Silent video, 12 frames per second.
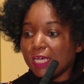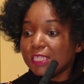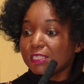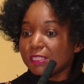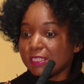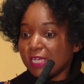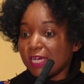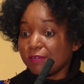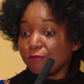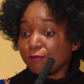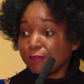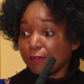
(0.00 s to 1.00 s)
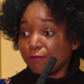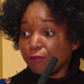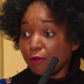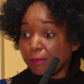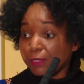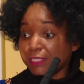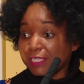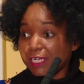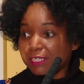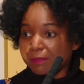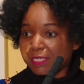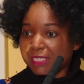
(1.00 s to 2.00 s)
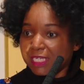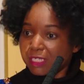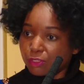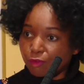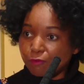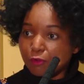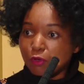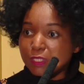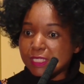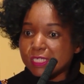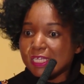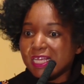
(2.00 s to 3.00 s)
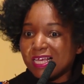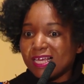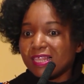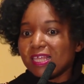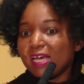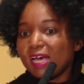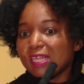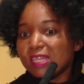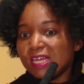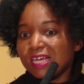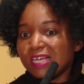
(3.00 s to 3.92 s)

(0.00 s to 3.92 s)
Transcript: it's at 54.8%. Of course, there are